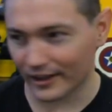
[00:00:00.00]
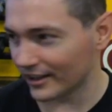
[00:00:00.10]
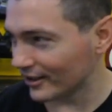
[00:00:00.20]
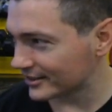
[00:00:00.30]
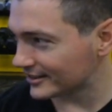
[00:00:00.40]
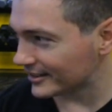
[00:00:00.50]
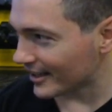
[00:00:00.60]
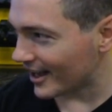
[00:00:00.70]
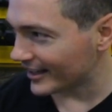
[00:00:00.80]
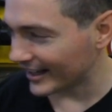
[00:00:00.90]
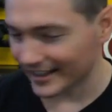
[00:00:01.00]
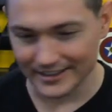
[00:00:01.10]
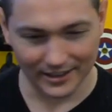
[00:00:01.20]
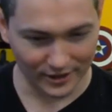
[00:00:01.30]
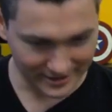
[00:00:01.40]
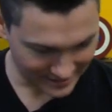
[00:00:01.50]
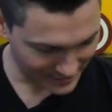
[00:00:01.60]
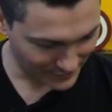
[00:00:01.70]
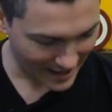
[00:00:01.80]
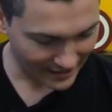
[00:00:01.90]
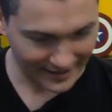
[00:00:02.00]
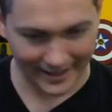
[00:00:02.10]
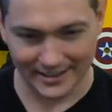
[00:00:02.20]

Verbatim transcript: He looks at the audience. He looks at his violin.